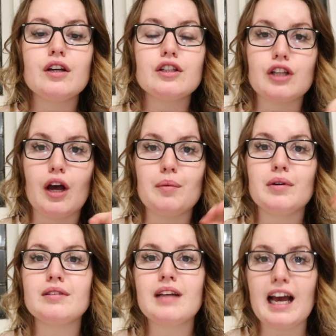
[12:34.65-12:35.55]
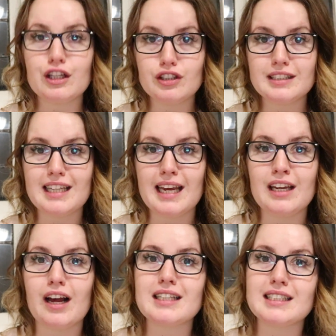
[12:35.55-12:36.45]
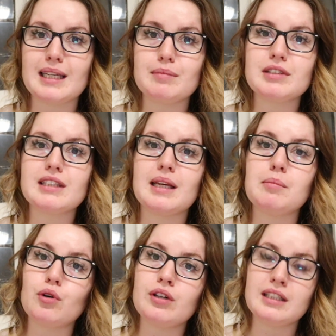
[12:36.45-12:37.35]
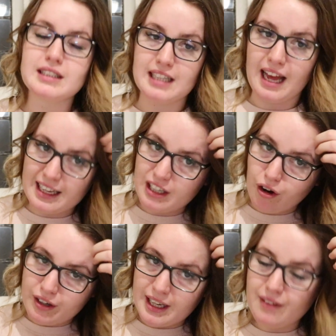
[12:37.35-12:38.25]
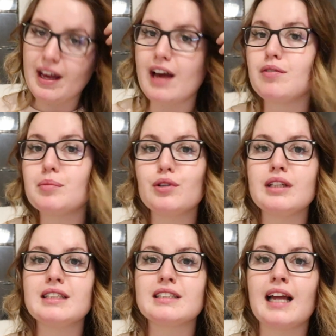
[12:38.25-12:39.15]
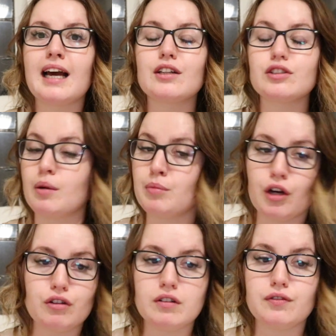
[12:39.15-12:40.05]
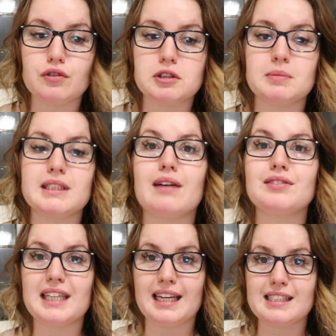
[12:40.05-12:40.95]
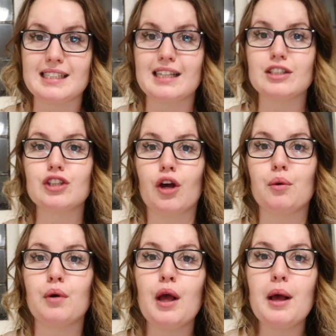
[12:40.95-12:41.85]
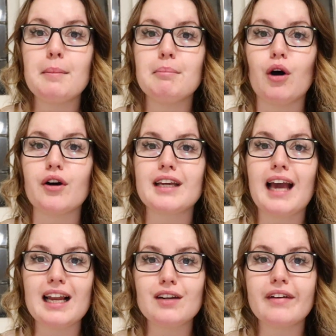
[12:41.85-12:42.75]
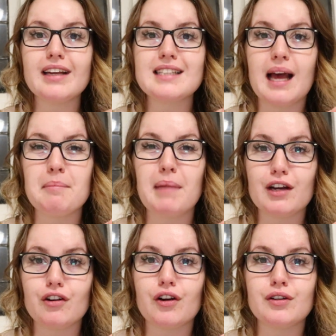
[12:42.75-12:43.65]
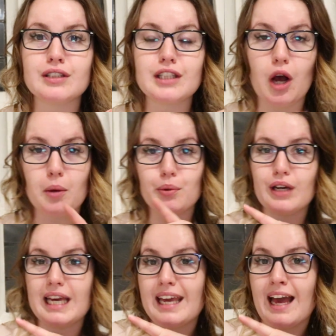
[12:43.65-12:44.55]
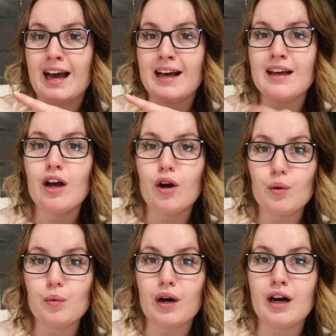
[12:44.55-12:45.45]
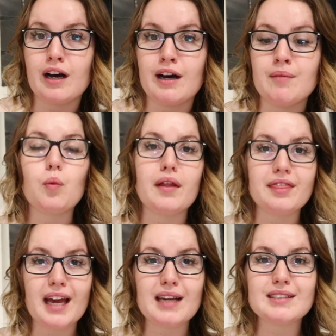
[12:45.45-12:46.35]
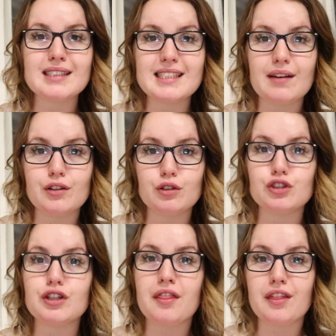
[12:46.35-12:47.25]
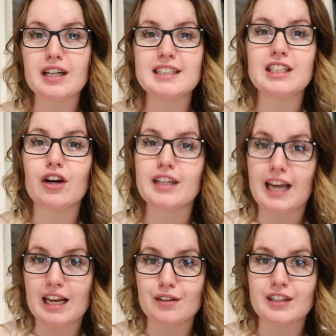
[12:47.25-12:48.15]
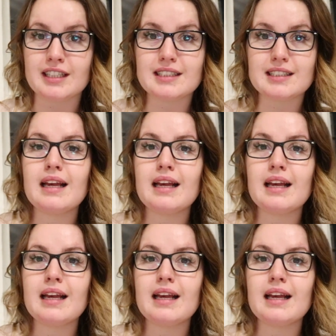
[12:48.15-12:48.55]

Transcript: So as you've seen, I skipped the morning snack. I never have a morning snack, so I'm not going to force myself to eat it. So my calories and macros I'll put here were 1,739 calories.